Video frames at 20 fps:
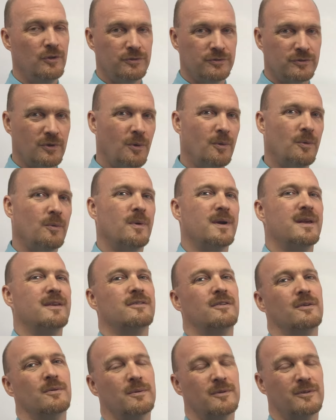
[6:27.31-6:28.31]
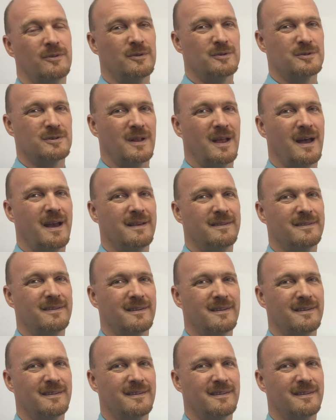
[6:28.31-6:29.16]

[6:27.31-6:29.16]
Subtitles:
Don't waste it with socializing.